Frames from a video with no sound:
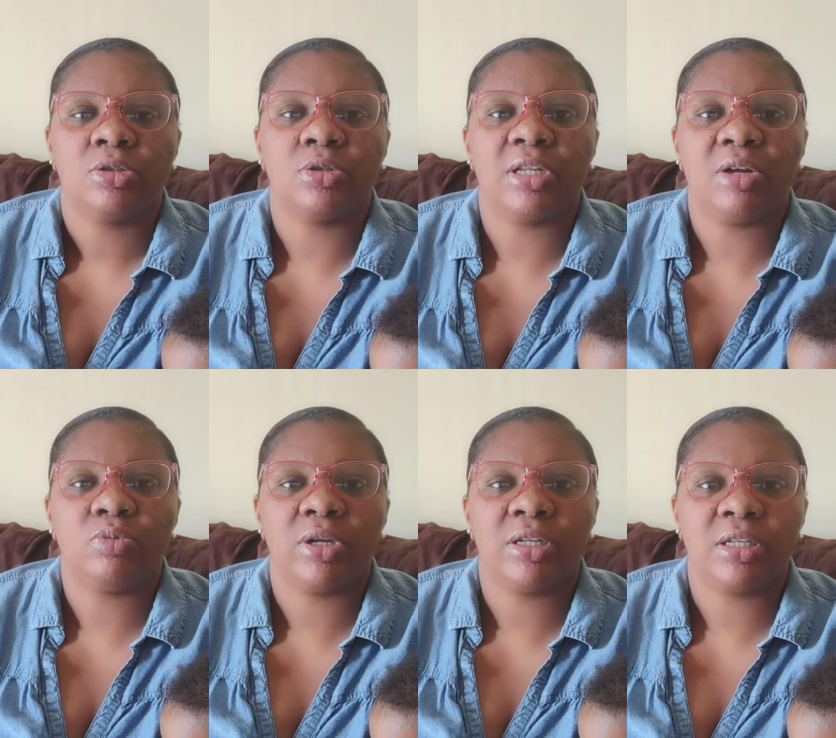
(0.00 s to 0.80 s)
So
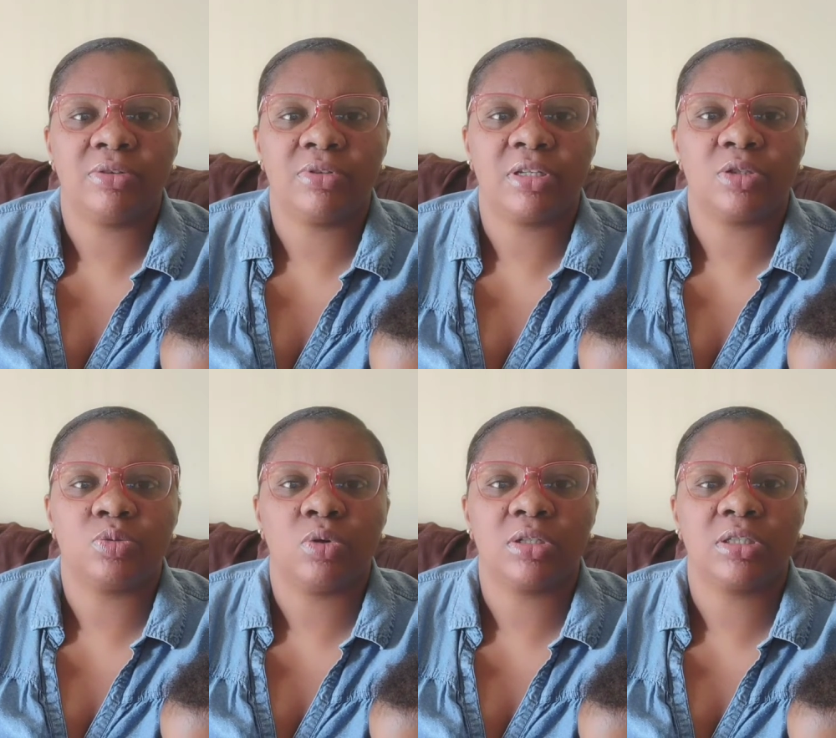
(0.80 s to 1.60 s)
that wedding gift is
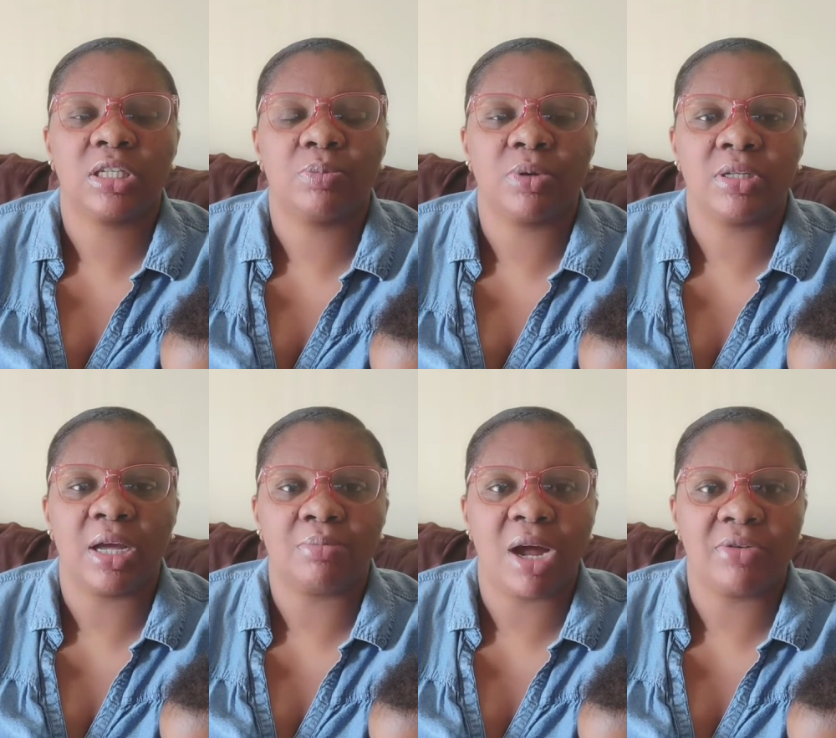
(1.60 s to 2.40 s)
what's keeping
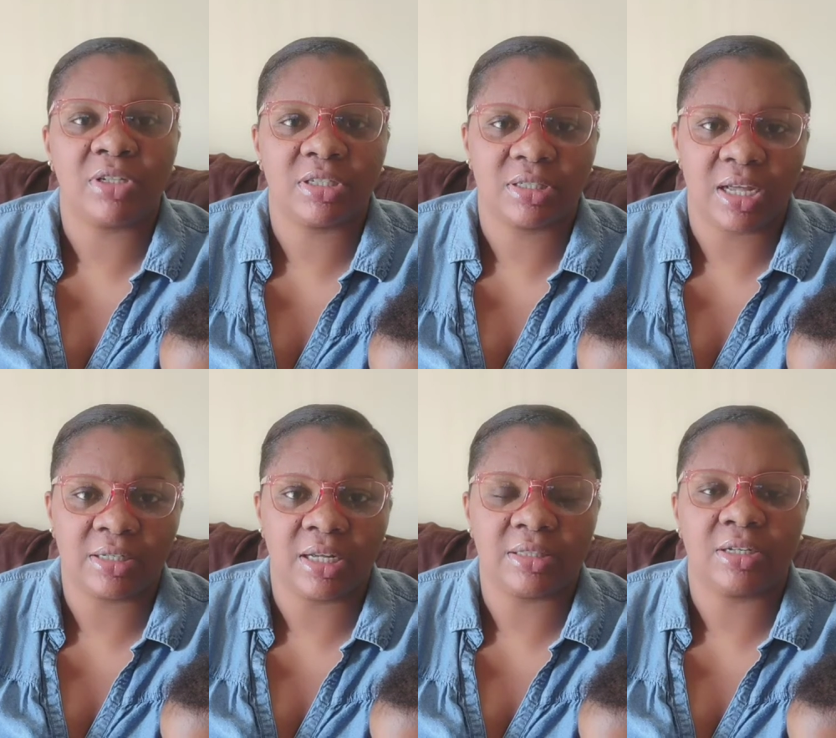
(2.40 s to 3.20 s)
their marriage
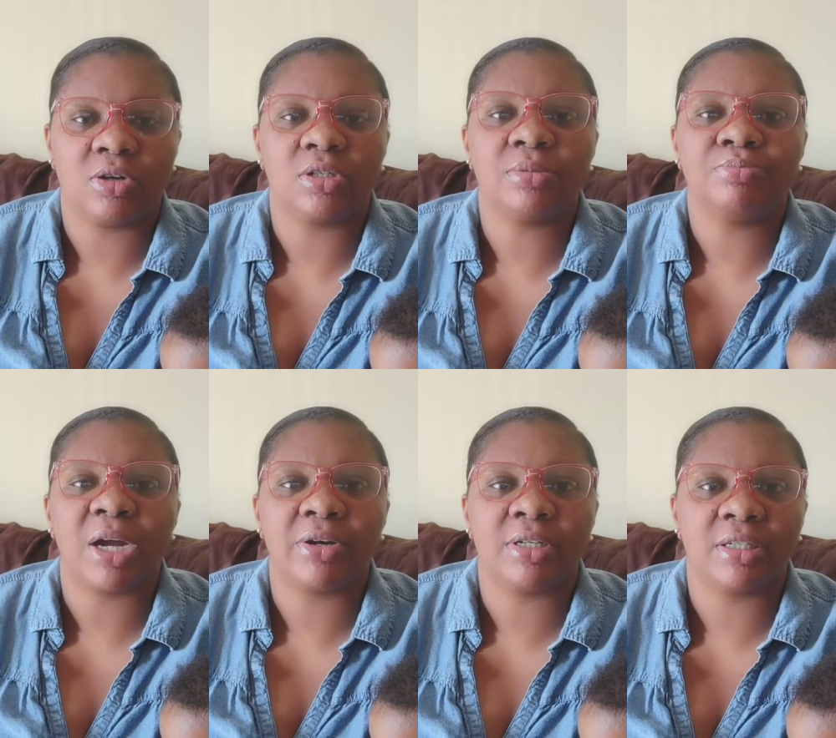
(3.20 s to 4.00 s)
stagnant and causing
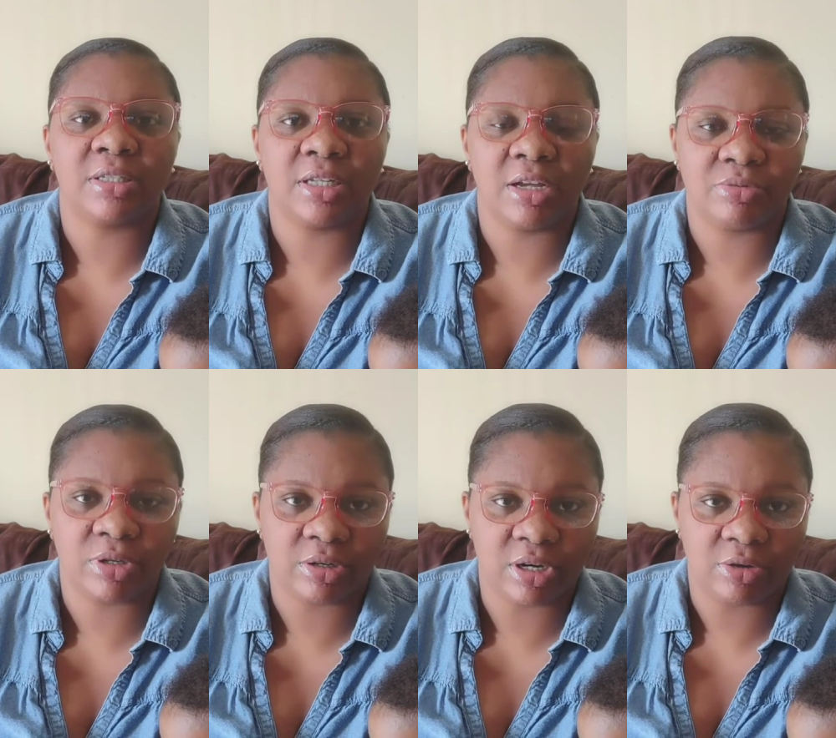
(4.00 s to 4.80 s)
barrenness in
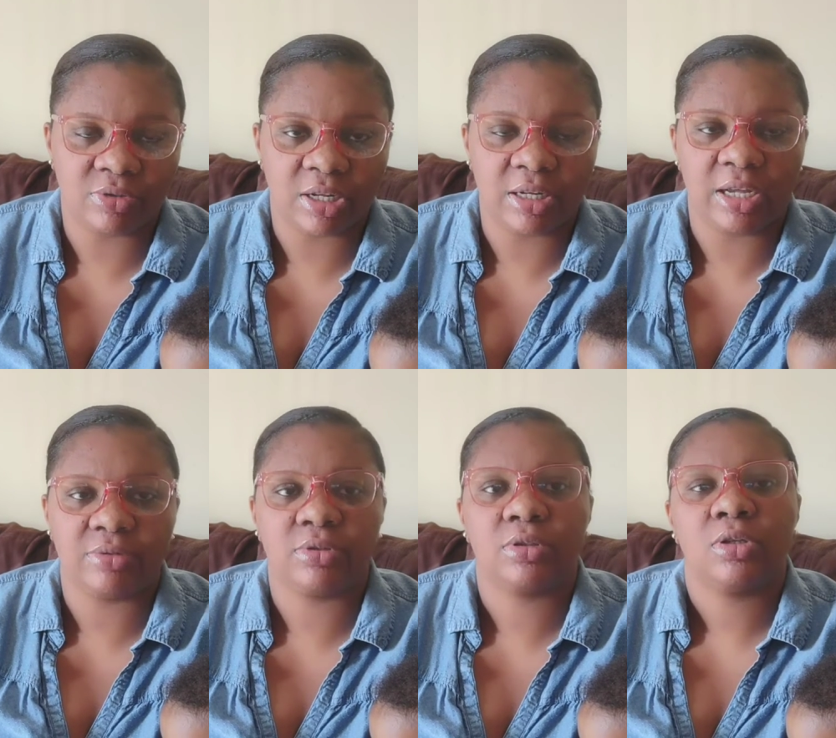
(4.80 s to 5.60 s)
every area of their
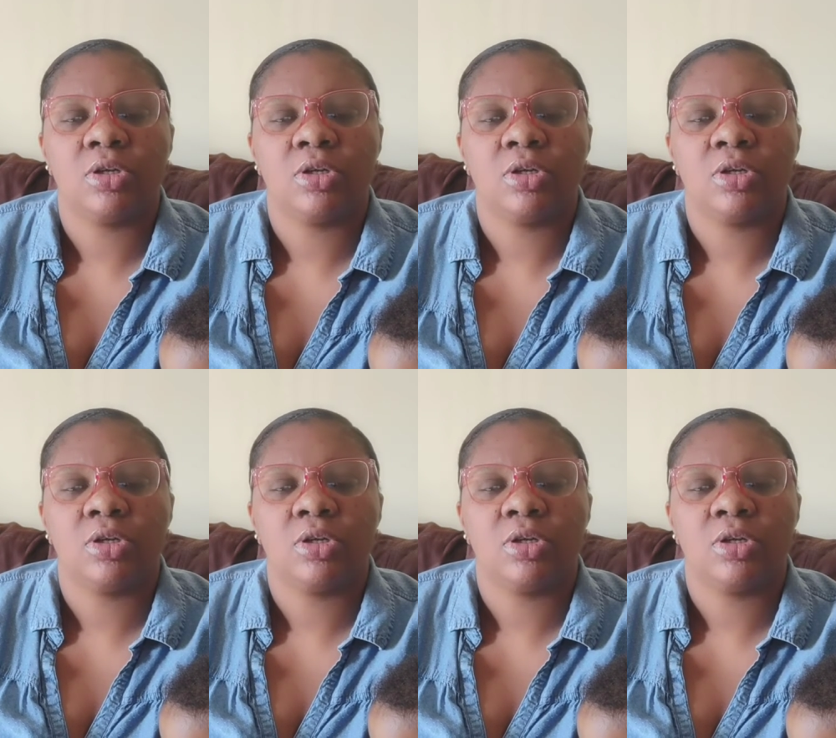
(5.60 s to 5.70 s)
lives.